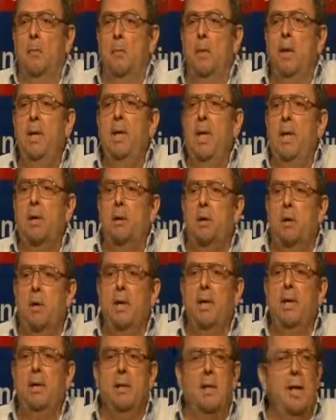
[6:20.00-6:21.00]
We are
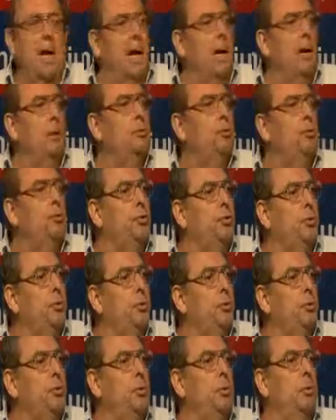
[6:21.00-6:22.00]
going now
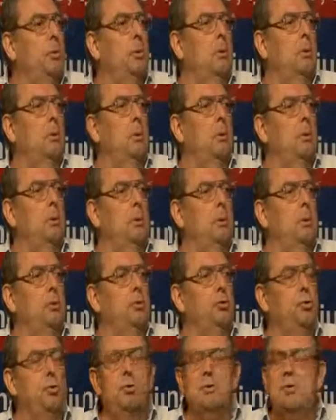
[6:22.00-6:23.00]
to
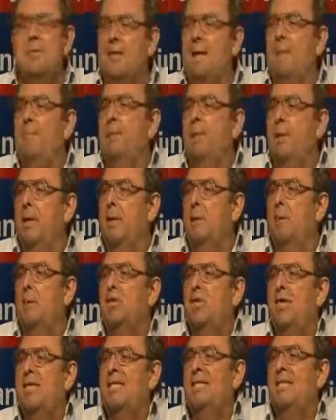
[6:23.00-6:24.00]
do something
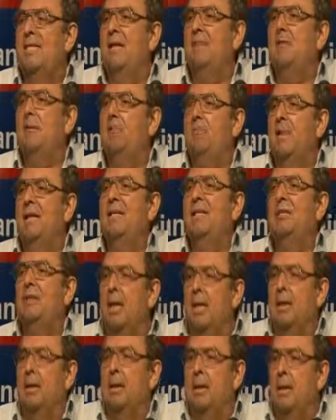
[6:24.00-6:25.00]
which has never been
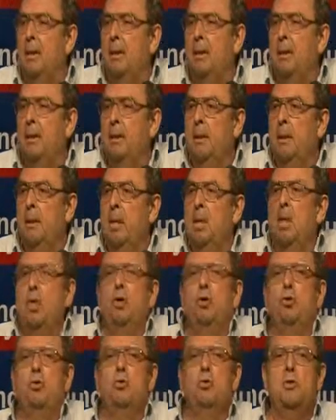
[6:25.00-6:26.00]
done
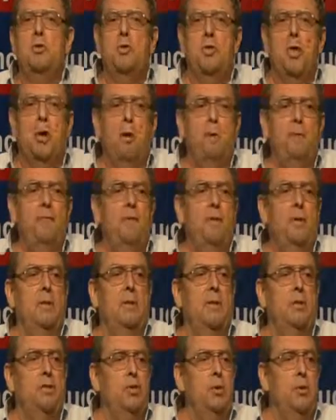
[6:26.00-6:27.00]
to
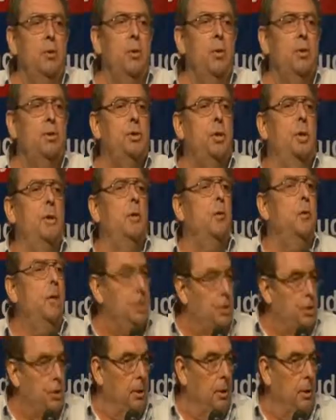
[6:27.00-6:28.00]
solve the Jewish
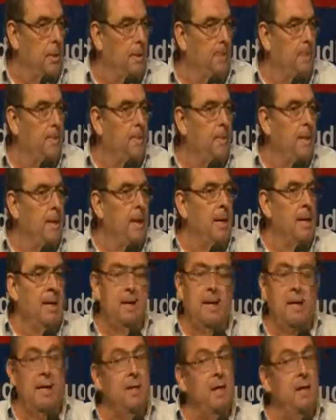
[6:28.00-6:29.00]
question.
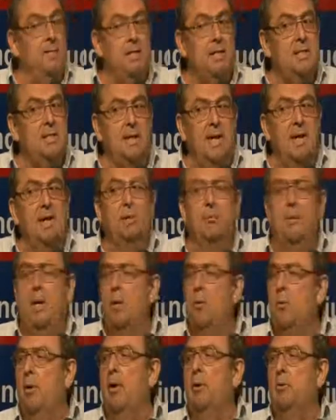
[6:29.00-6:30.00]
They never said we
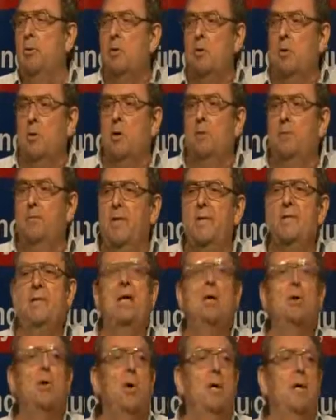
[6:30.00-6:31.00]
are going to solve the
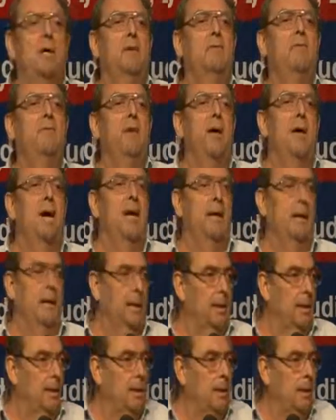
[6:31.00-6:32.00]

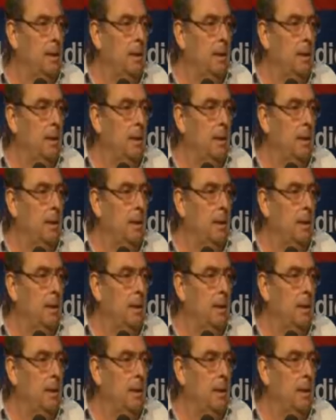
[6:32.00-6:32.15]
Frage